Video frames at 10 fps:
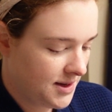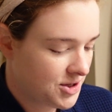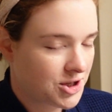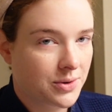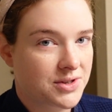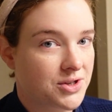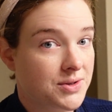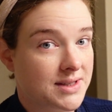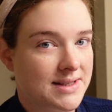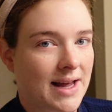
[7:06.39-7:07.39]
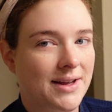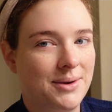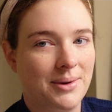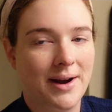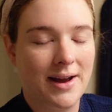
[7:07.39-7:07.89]
She always knows exactly
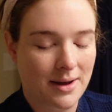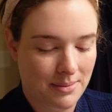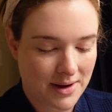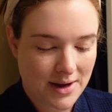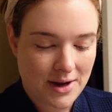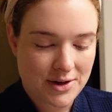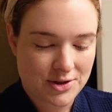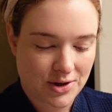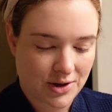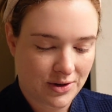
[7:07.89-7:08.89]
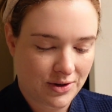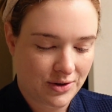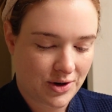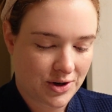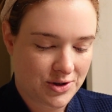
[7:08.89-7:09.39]
where I am during her little
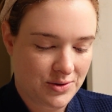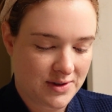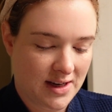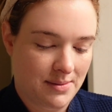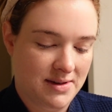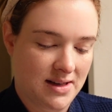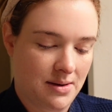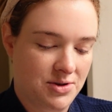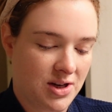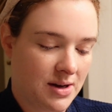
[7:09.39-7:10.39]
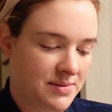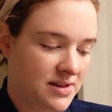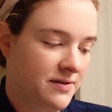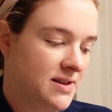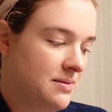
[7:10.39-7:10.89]
cartoon time, and sometimes she comes
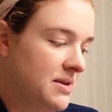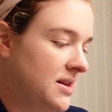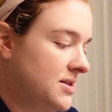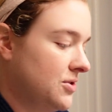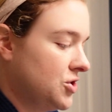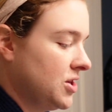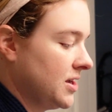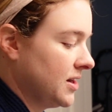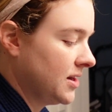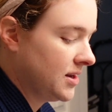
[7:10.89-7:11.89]
to visit me so she can